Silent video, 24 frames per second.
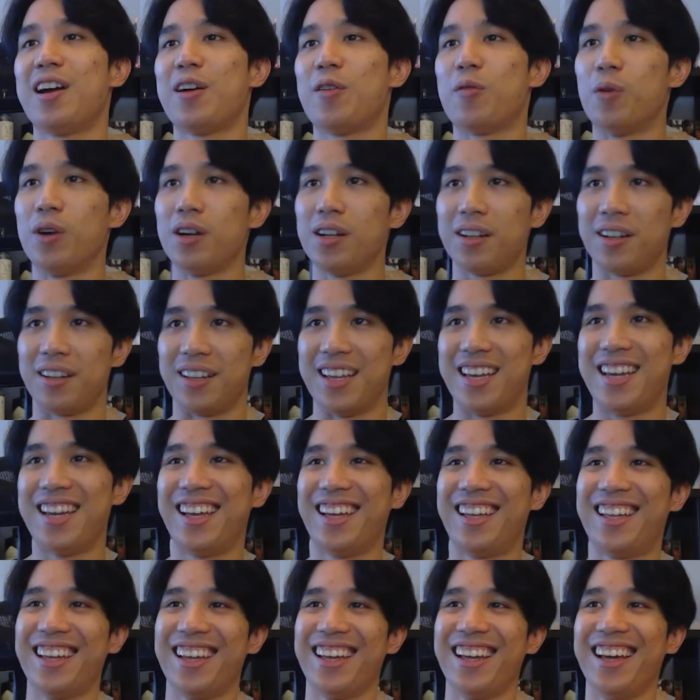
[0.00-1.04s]
Well,
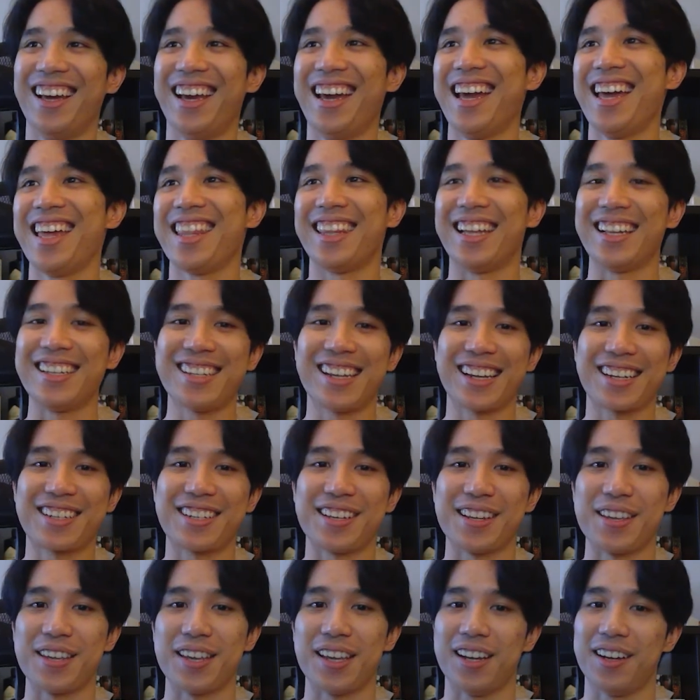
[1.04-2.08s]
that's
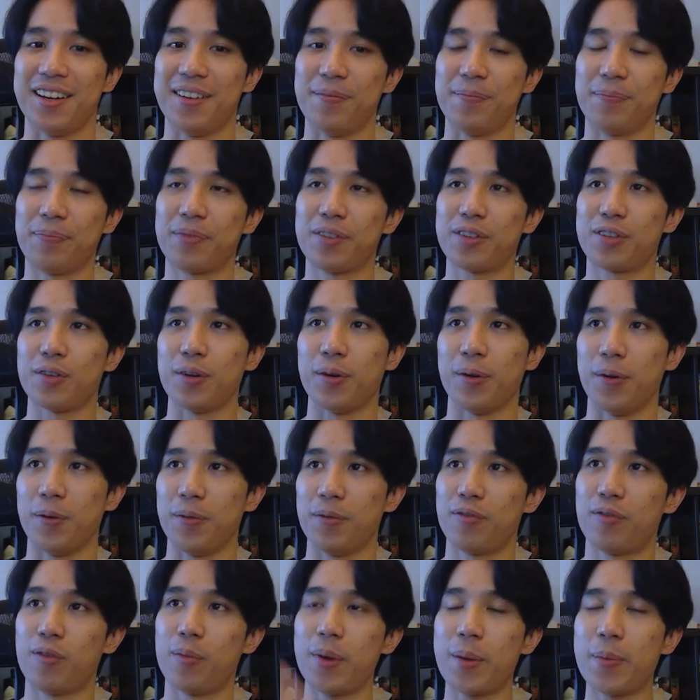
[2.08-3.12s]
actually... so
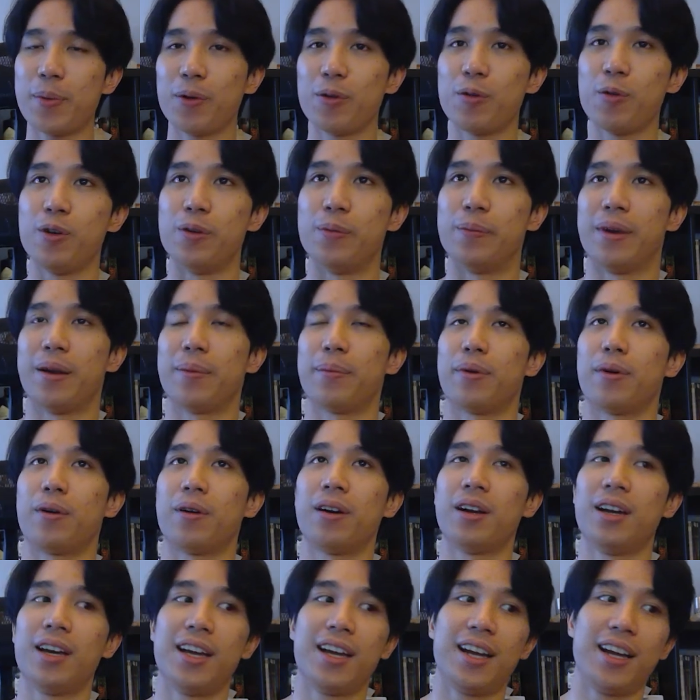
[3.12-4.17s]
for people who remember,
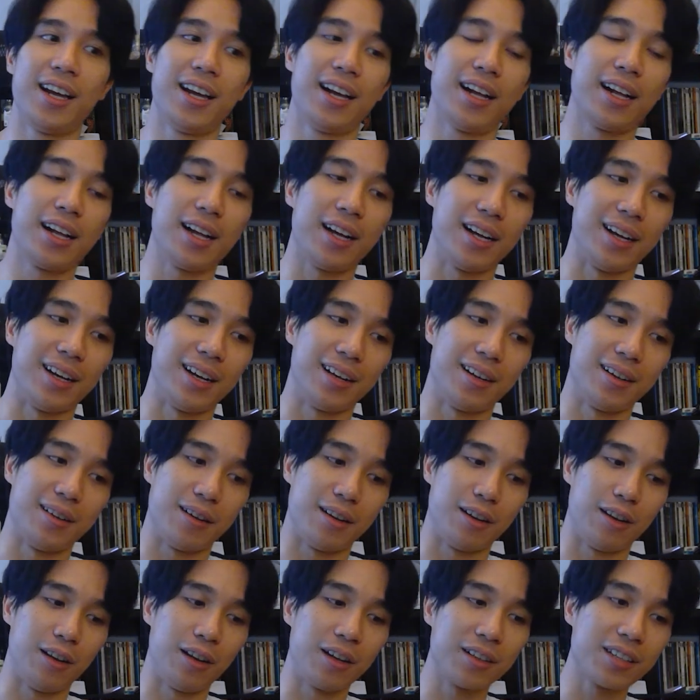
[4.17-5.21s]
a
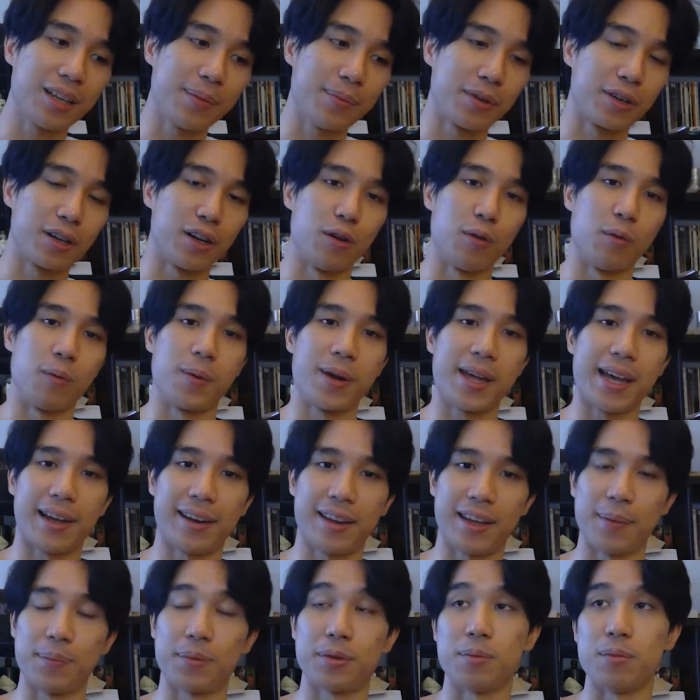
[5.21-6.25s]
long time ago, we had
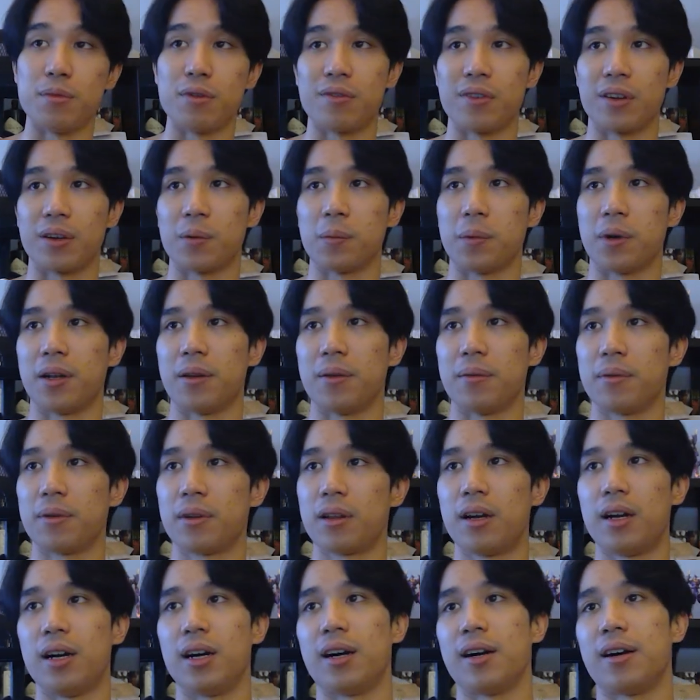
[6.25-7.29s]
hips moving when
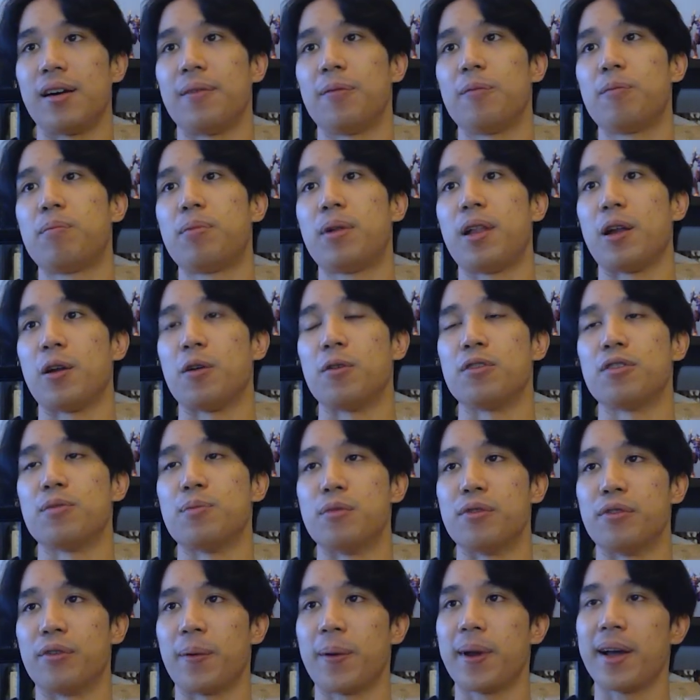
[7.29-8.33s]
players
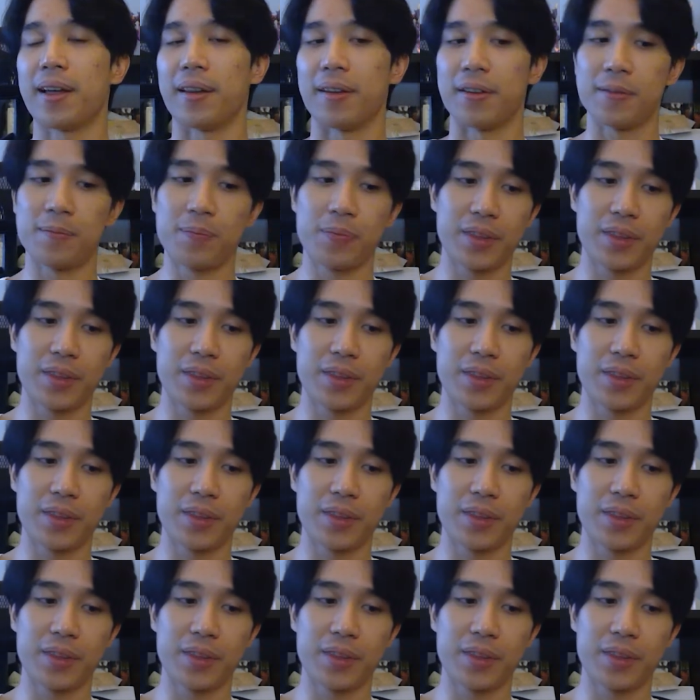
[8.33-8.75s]
move around.